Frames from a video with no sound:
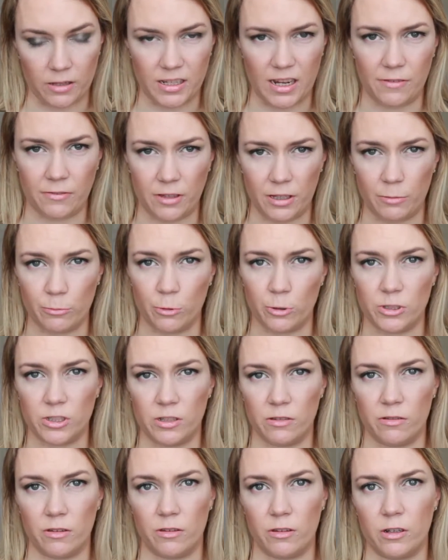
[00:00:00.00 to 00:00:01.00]
definitely more
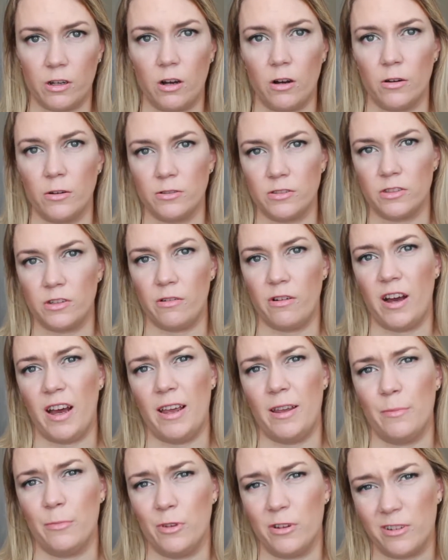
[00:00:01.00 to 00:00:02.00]
so than the cold, so I
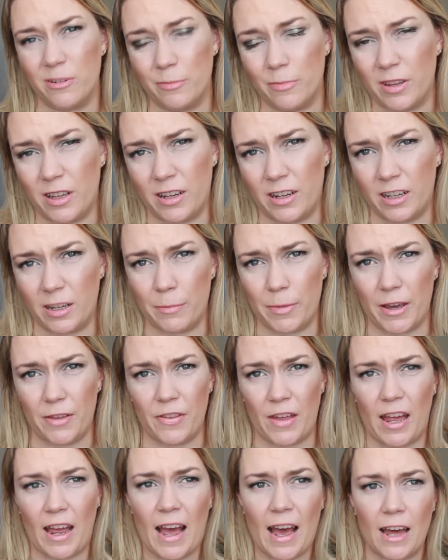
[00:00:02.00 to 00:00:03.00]
am not complaining about
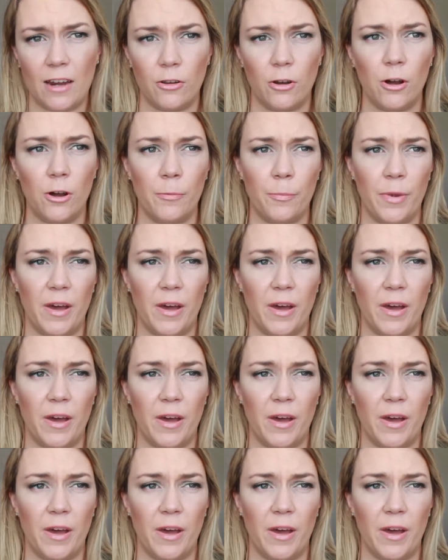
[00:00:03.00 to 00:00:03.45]
that at all.